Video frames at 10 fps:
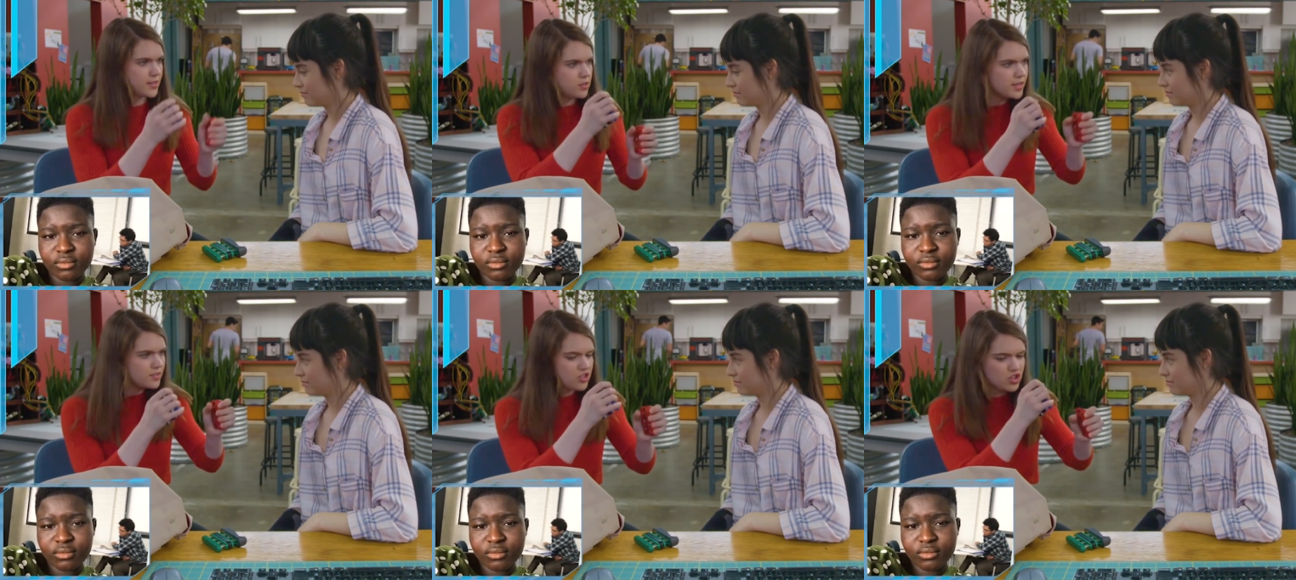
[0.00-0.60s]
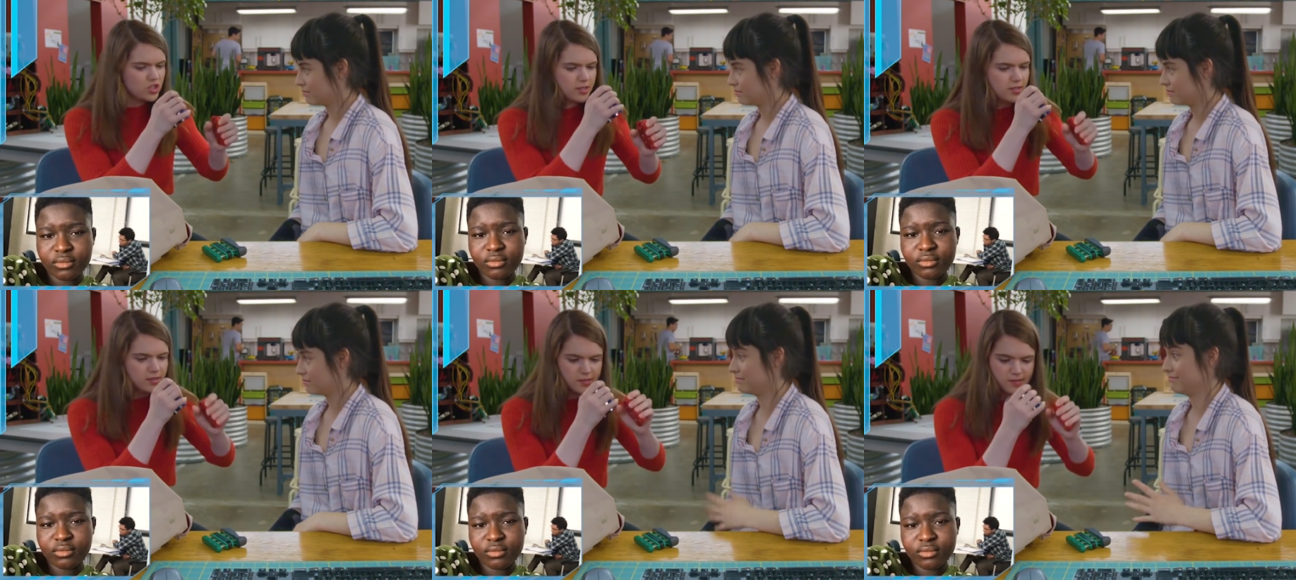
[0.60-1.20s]
Speaker 1: as you get
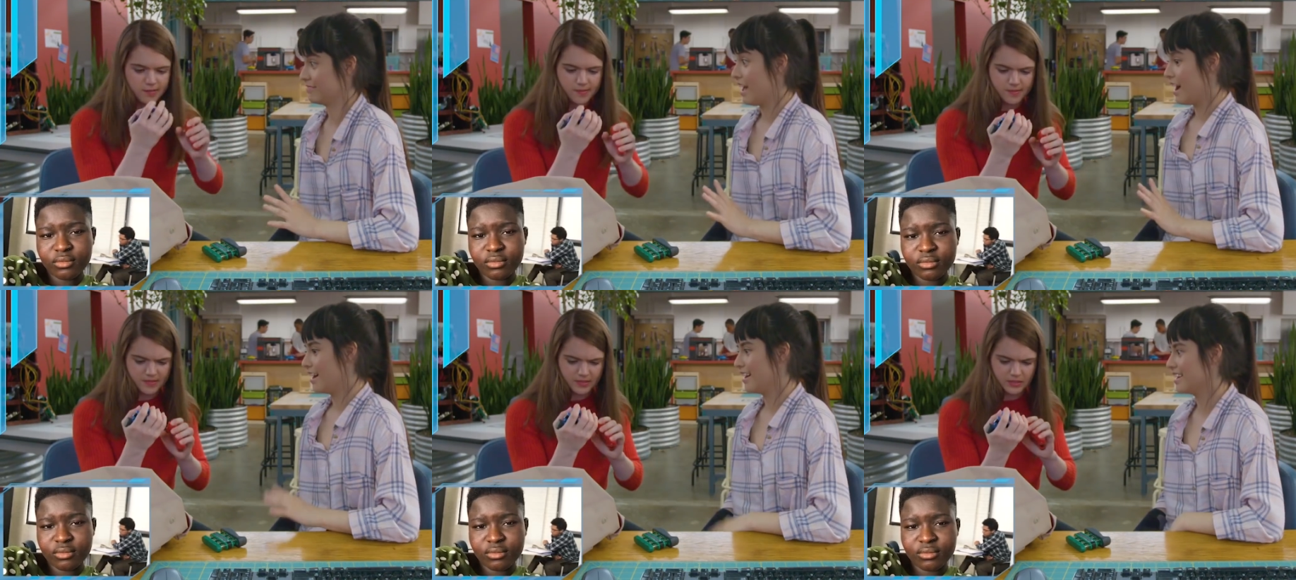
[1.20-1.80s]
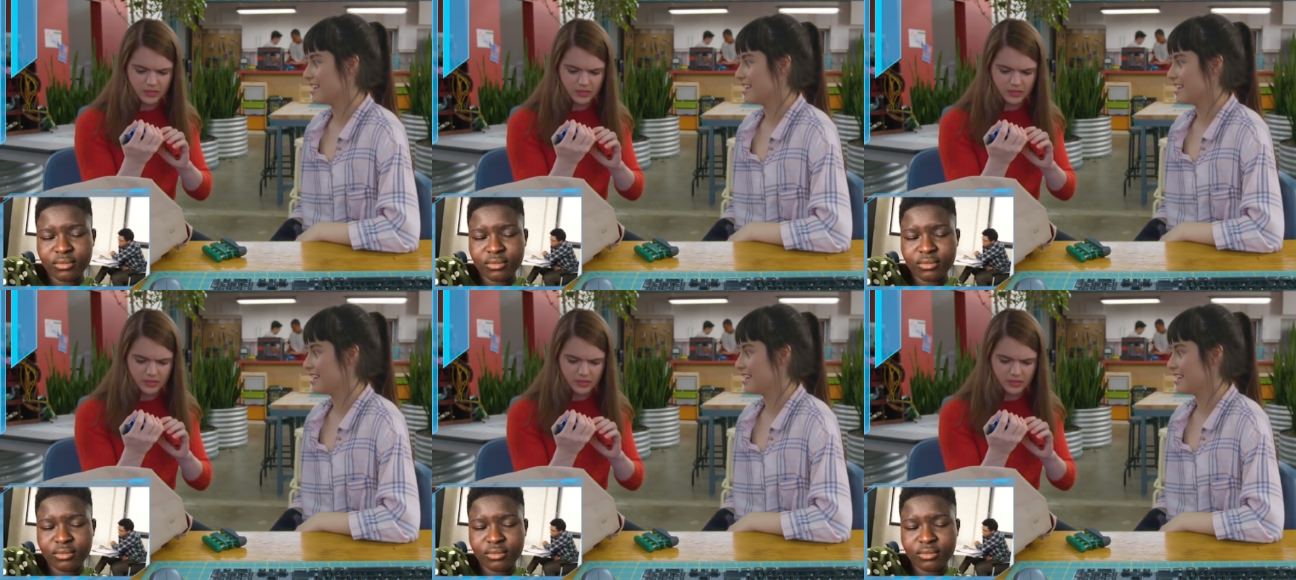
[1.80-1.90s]
stronger.
Speaker 2: I